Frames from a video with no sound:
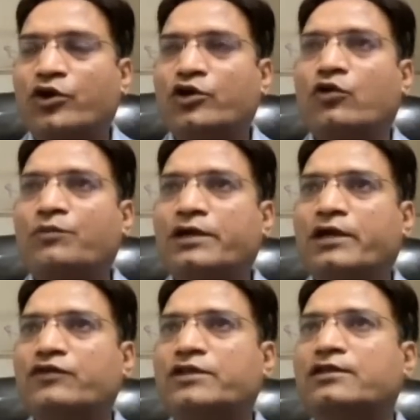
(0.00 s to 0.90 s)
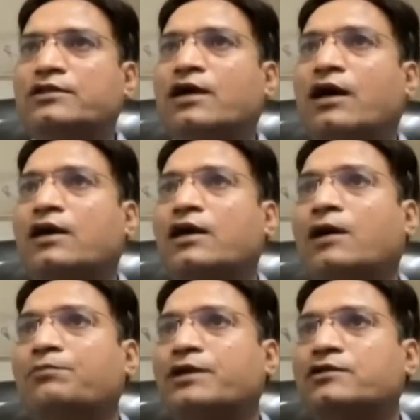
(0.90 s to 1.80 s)
gonadotropin deficiency
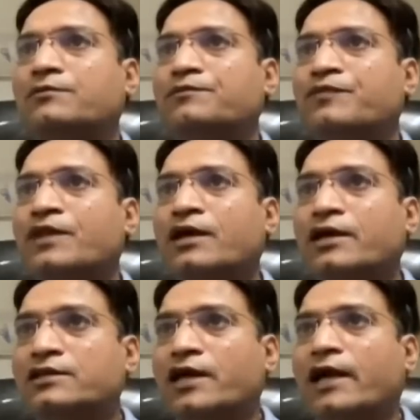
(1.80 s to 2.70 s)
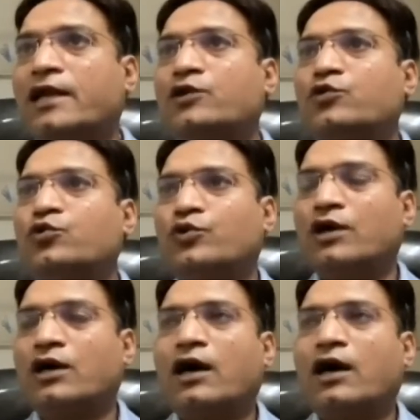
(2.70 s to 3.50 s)
occur after some in the adulthood,